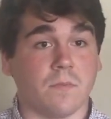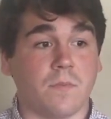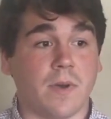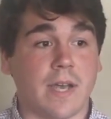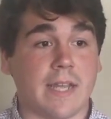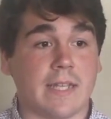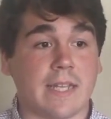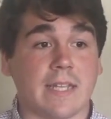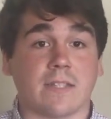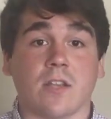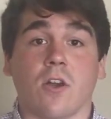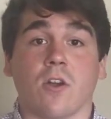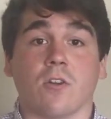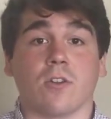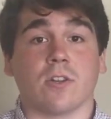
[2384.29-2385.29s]
but it's
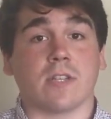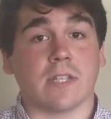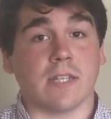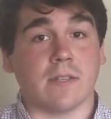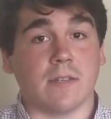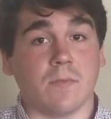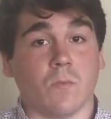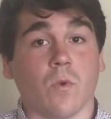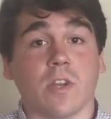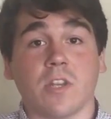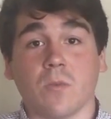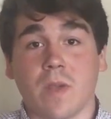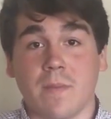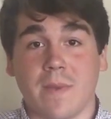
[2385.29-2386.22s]
harder to work your